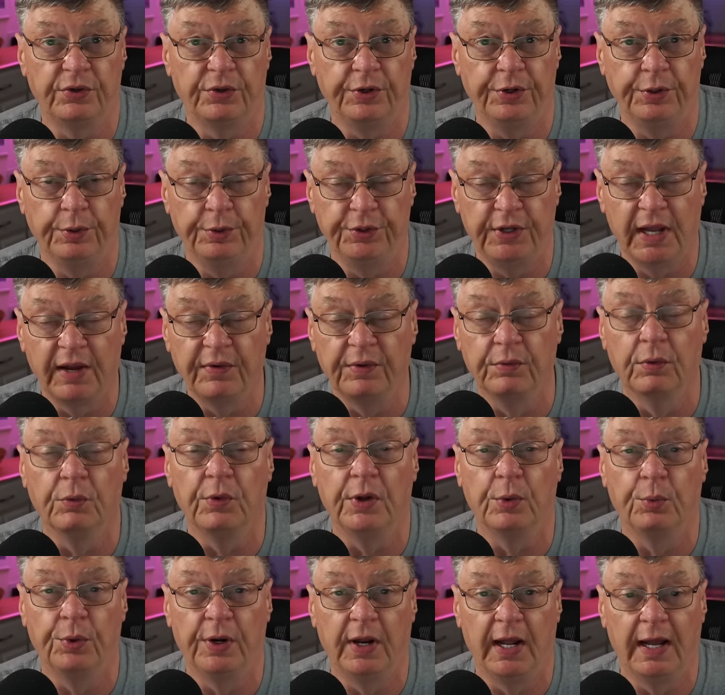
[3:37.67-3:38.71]
So you
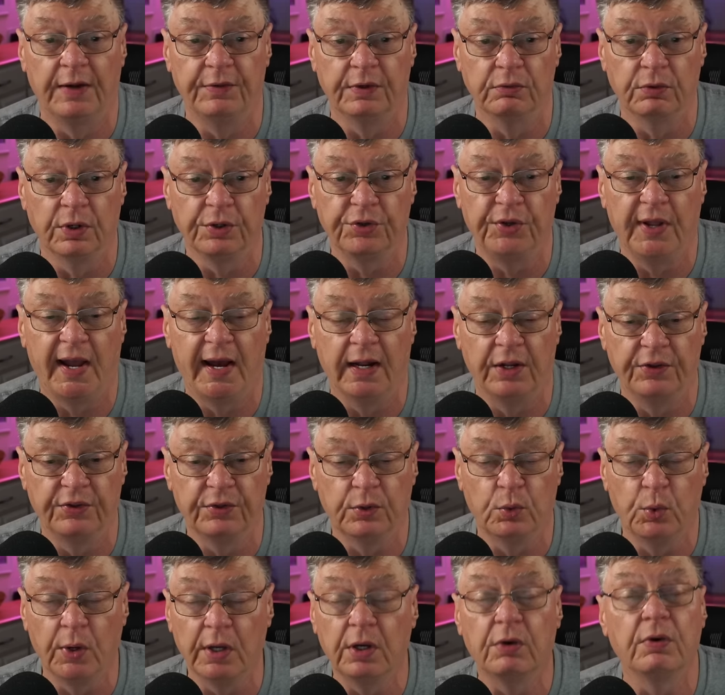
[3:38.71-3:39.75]
definitely want to have it looked at as
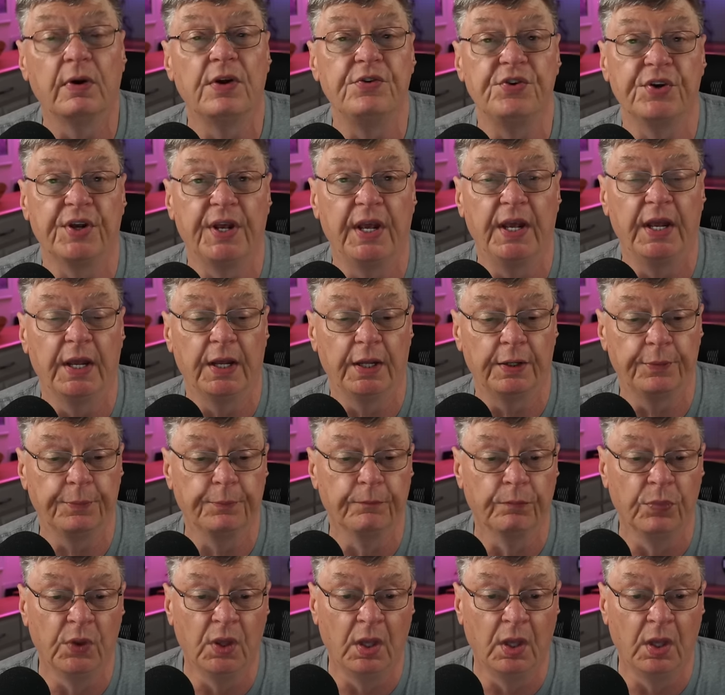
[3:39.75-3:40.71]
quickly as you can.